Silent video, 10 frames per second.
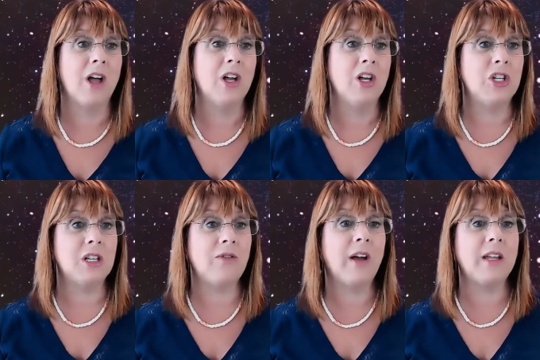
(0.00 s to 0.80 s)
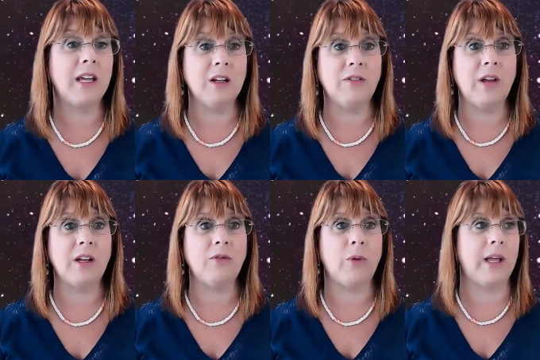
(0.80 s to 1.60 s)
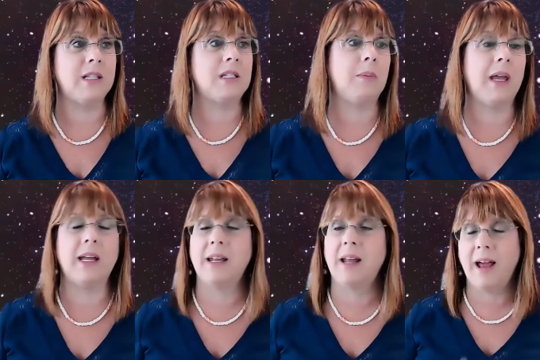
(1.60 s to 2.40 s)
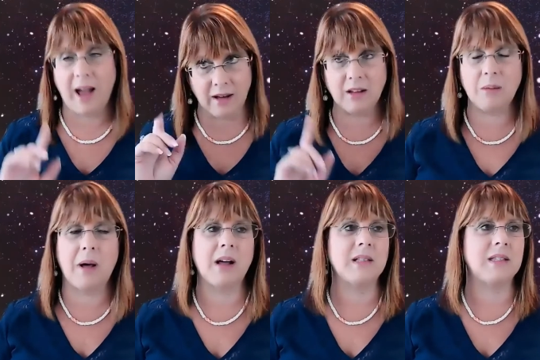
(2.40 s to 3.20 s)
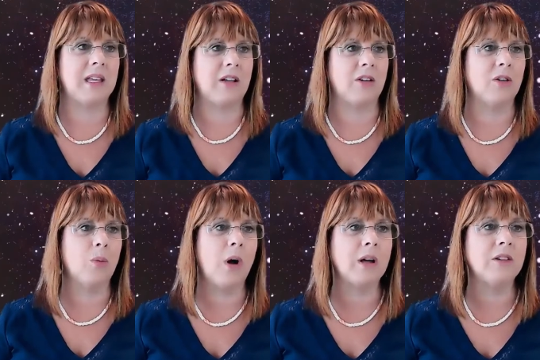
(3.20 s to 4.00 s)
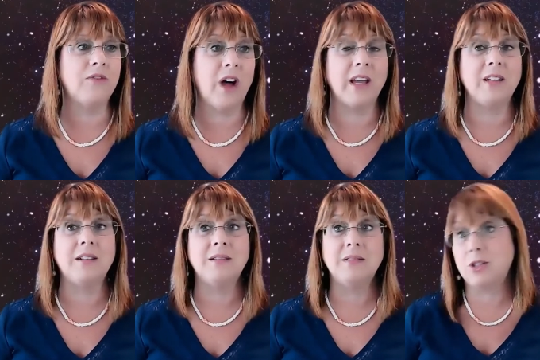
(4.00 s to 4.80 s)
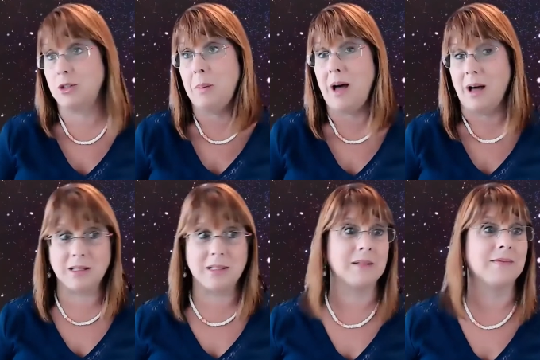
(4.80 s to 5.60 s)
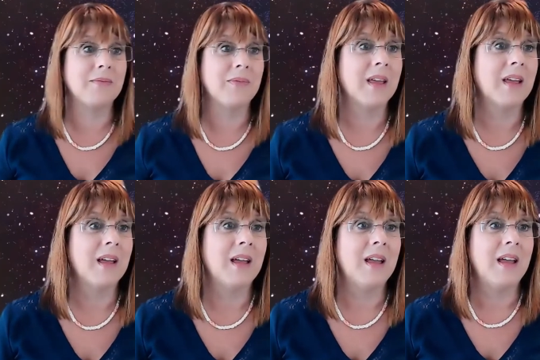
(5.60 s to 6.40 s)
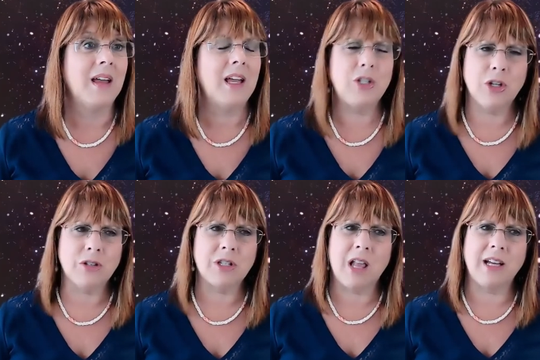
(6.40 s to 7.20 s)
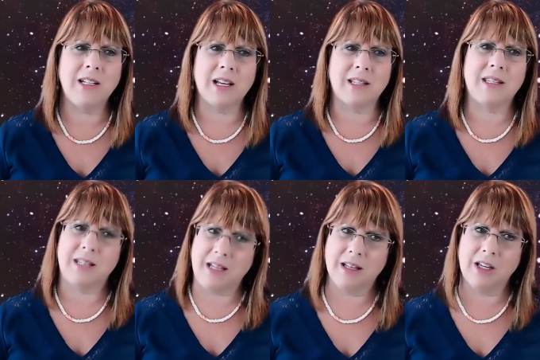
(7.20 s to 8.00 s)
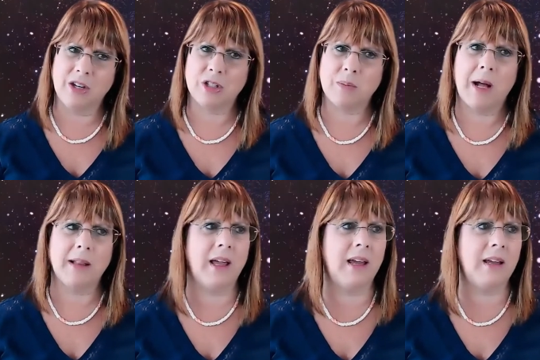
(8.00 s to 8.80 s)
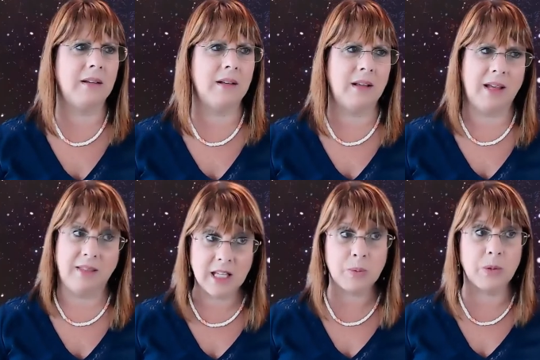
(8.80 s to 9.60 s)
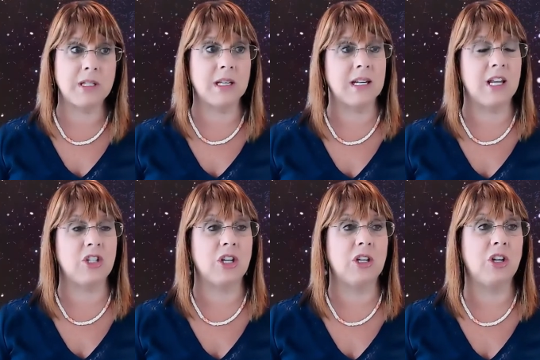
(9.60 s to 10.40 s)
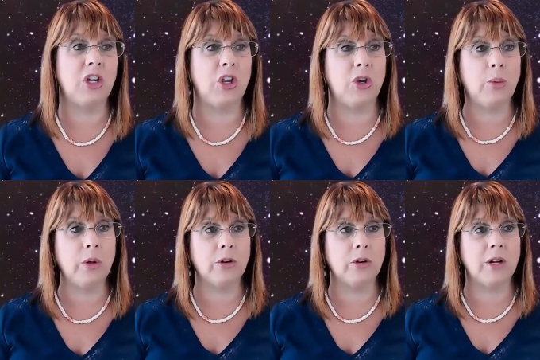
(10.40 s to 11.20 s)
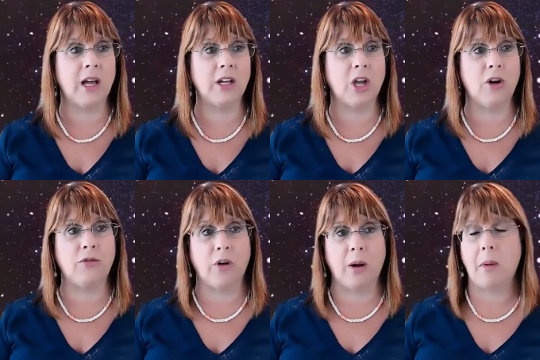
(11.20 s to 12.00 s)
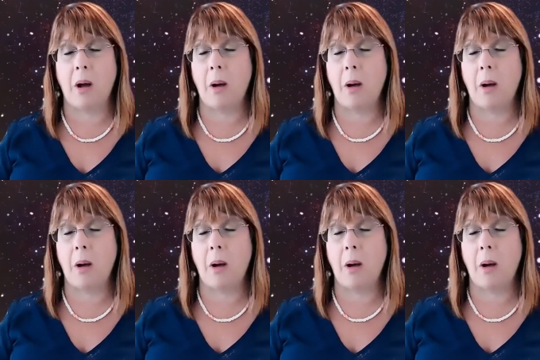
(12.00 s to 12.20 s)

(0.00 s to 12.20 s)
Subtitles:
She has found innovative ways to be an out-of-the-box thinker while confined to the box. Slide deck stealing your spotlight. In this presentation, you will learn how to go from